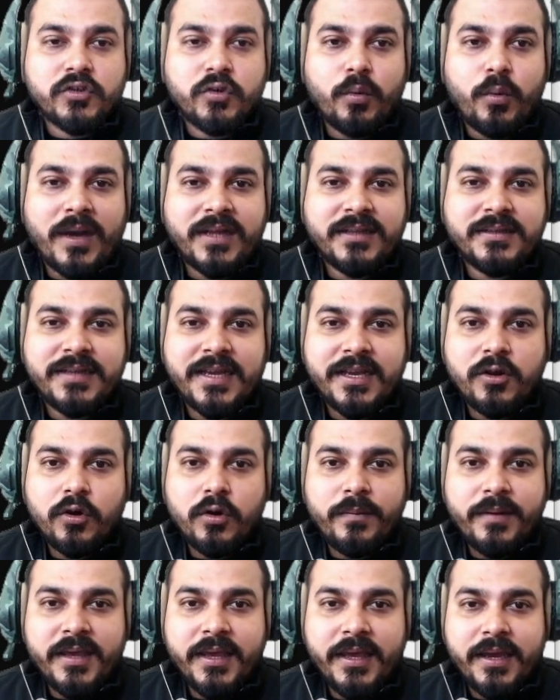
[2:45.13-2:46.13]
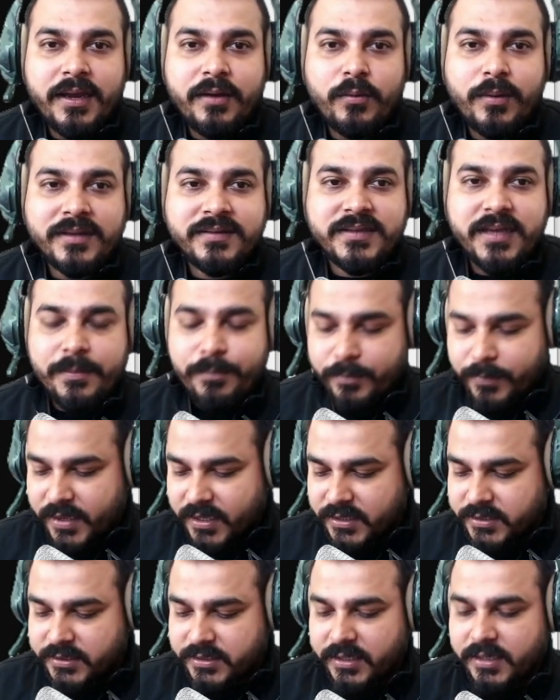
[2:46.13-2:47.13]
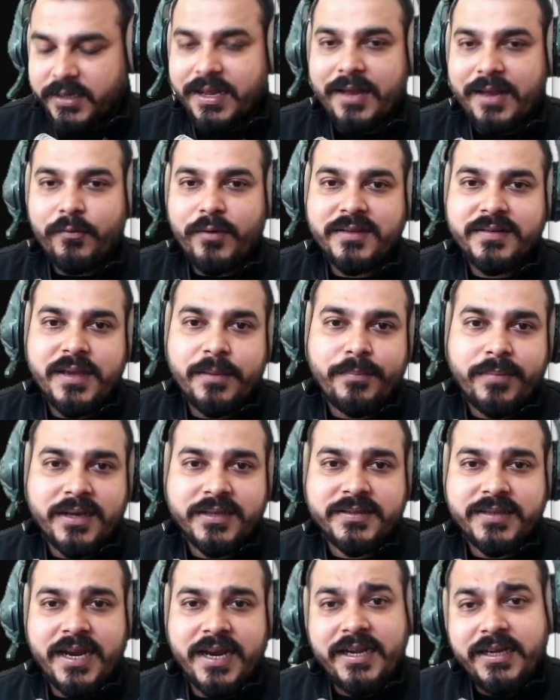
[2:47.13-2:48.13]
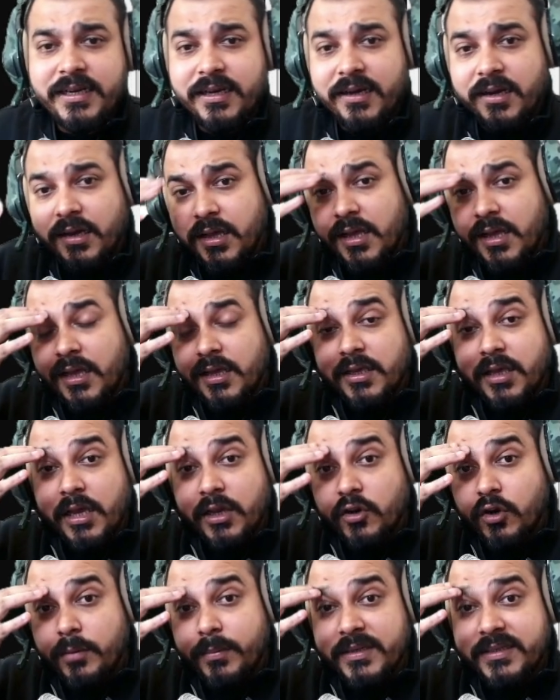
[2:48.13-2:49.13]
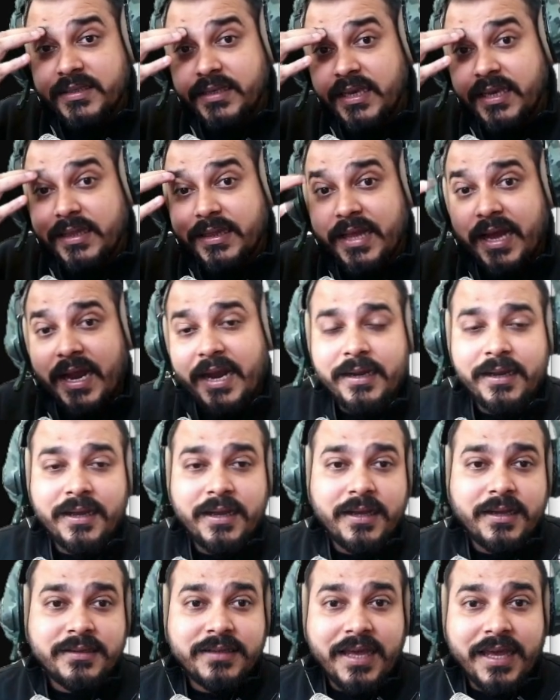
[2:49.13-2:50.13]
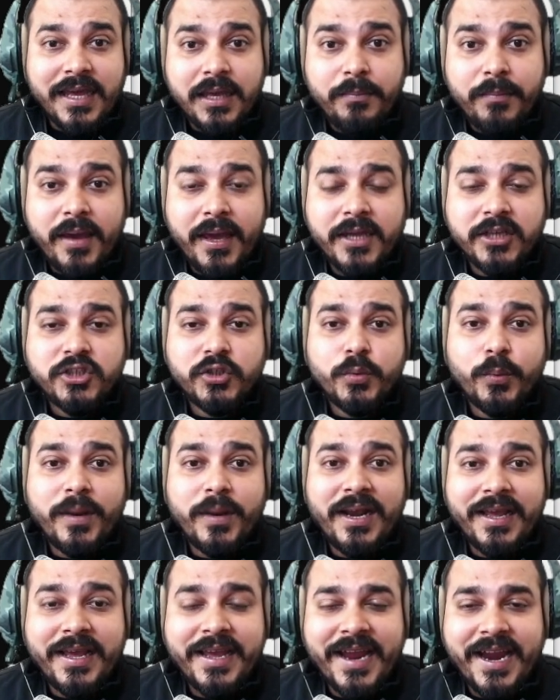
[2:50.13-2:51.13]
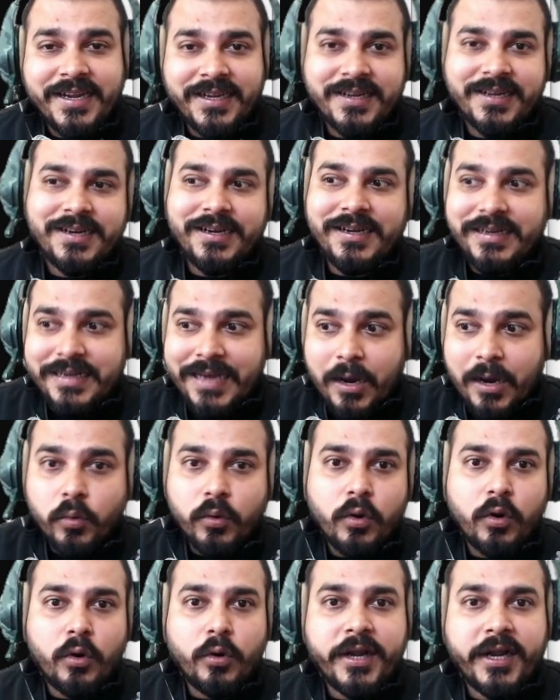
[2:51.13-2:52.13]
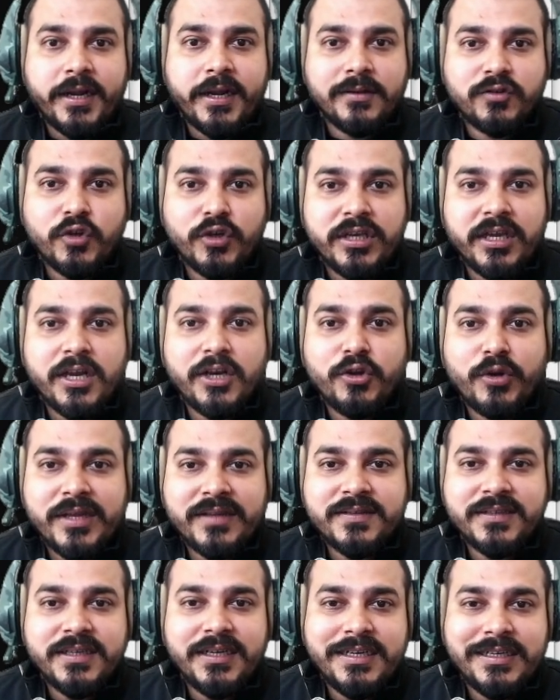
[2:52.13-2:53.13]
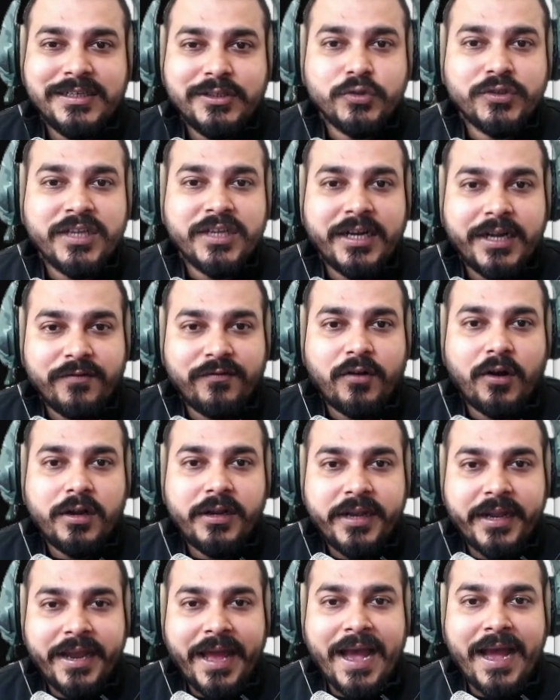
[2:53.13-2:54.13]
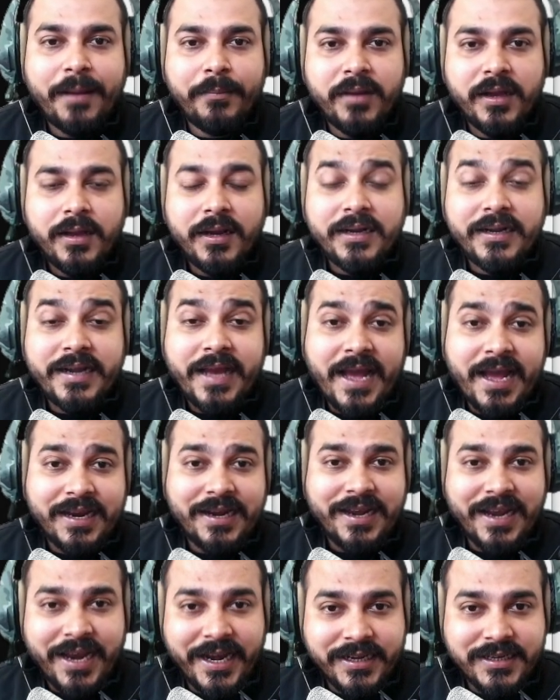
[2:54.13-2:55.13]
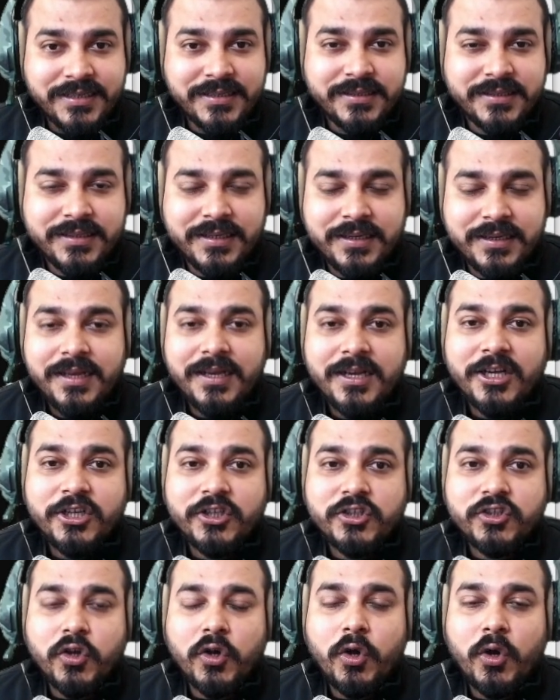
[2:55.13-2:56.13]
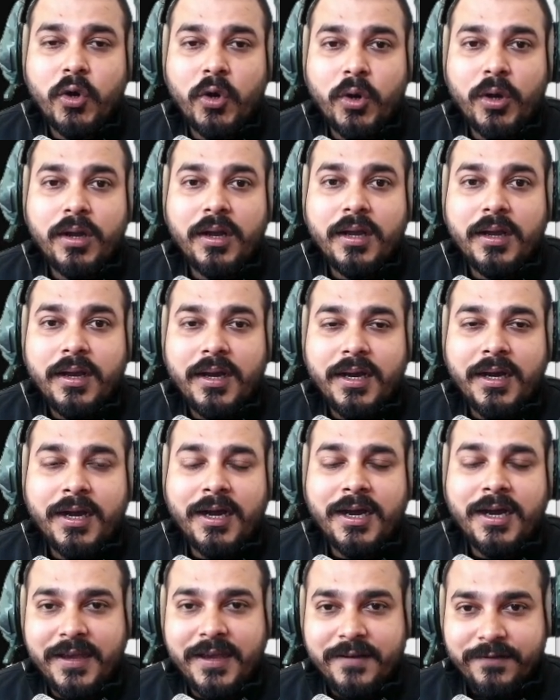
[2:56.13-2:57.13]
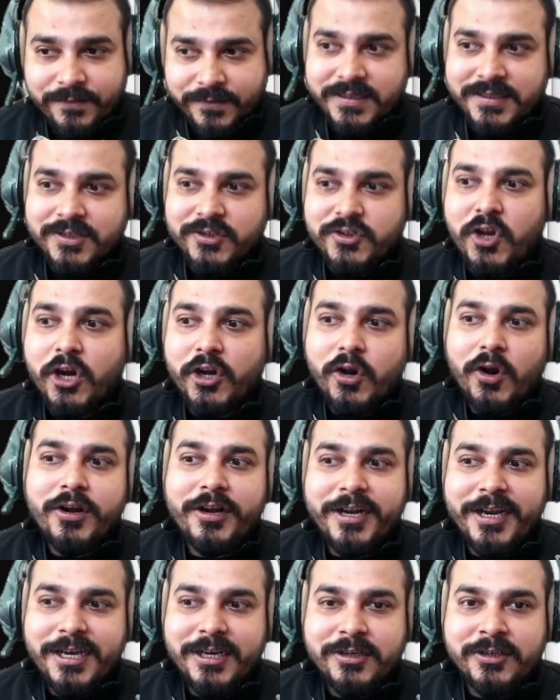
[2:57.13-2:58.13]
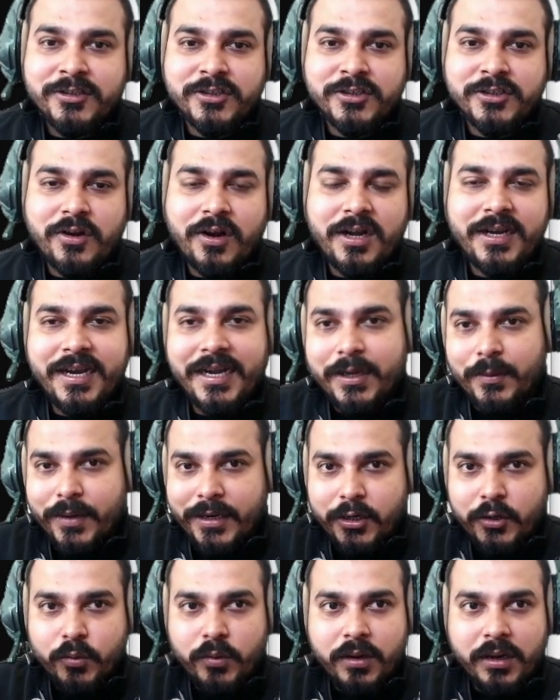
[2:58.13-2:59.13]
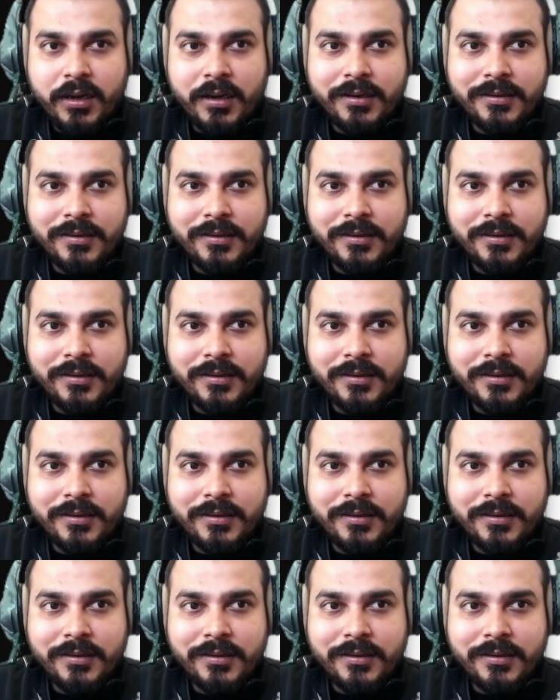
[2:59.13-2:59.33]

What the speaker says: So once I go over here, once I paste it and once I press enter, here you'll be seeing that the image will get downloaded. So here you can see using default tag latest. So if this is not already installed, it will do